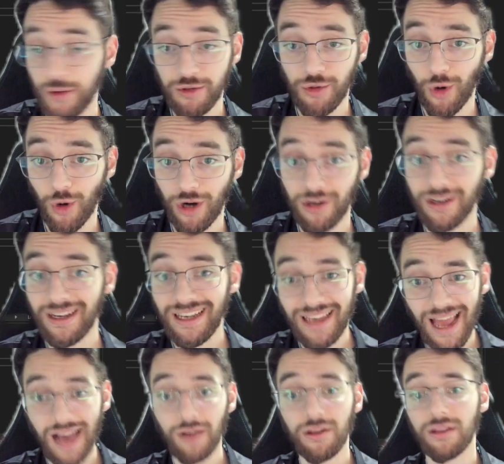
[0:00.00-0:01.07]
work,
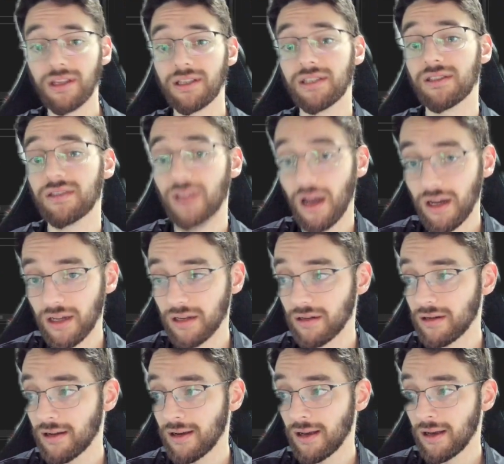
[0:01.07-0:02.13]
now that this is done,
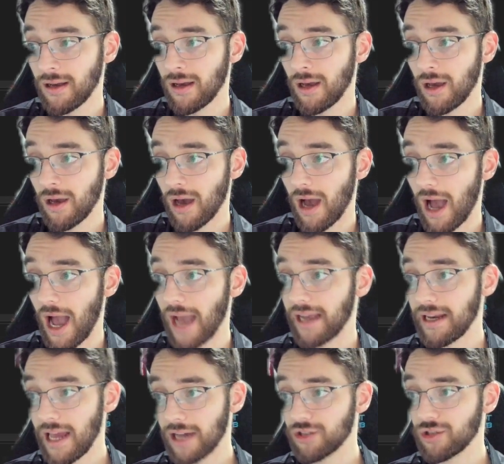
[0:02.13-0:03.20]
I can
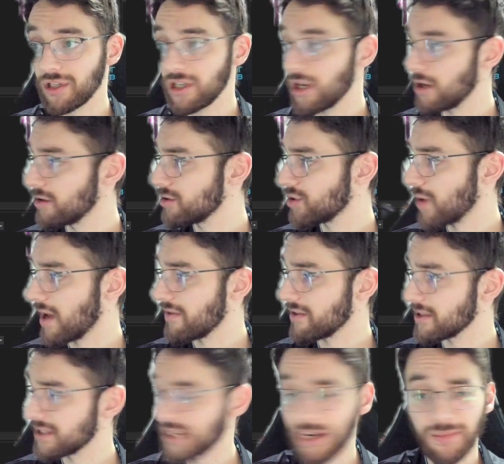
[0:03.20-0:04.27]
actually go, so
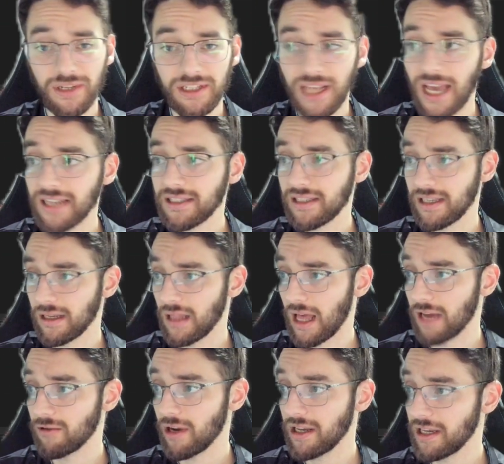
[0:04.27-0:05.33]
I've set up a test CLI
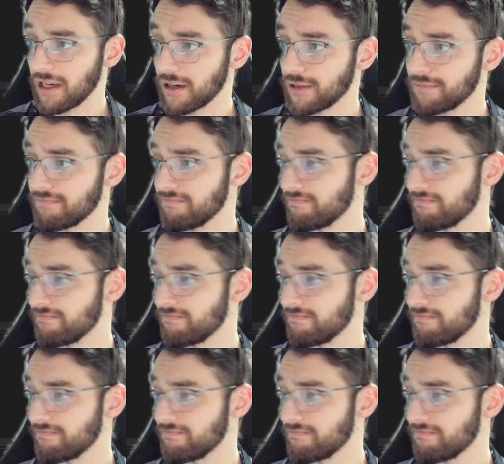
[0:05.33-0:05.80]
right here,